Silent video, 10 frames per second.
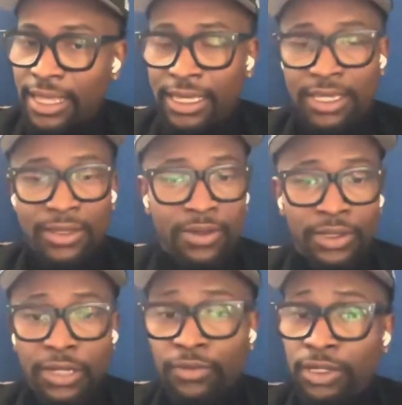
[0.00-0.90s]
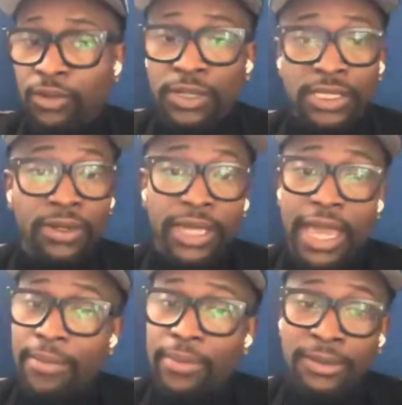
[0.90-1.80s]
Like you know, you never know what's going to
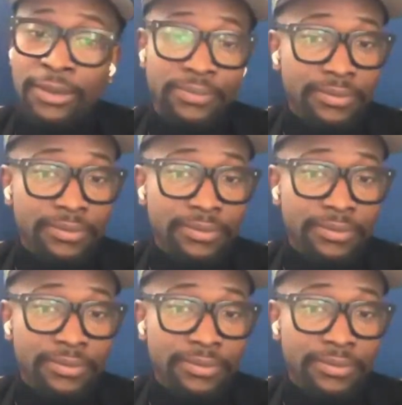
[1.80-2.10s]
happen